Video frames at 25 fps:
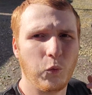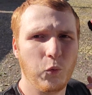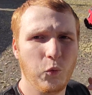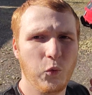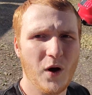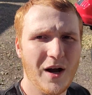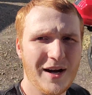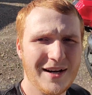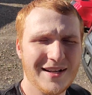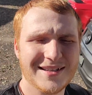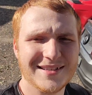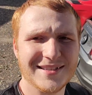
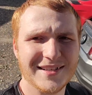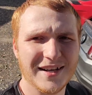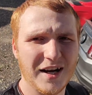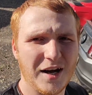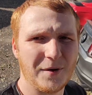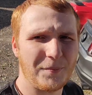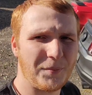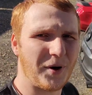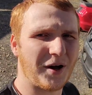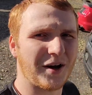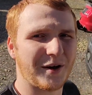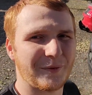What is
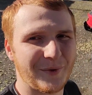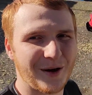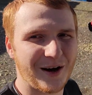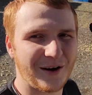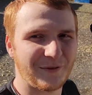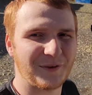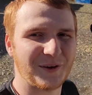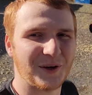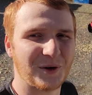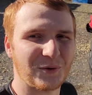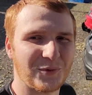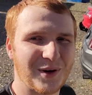up, Auto
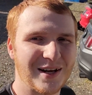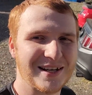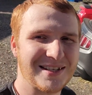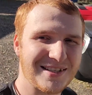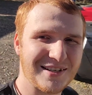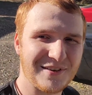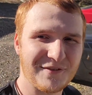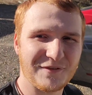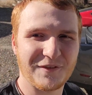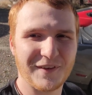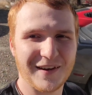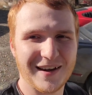Mafia
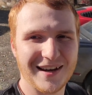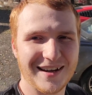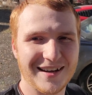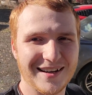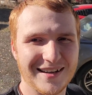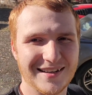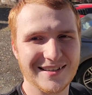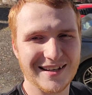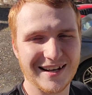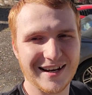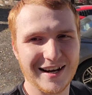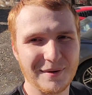Racing
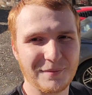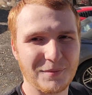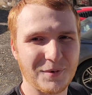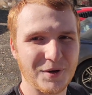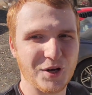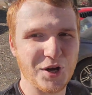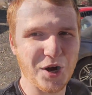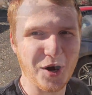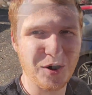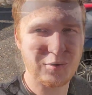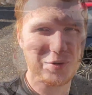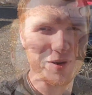fans? I am
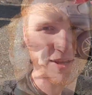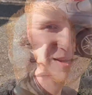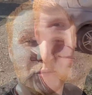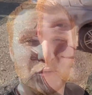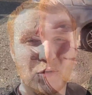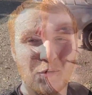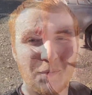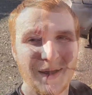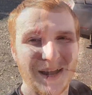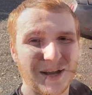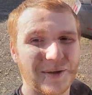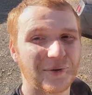Cody.
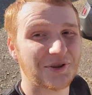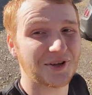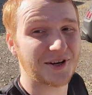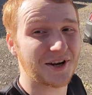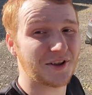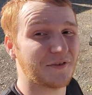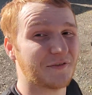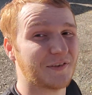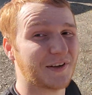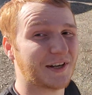We're back with another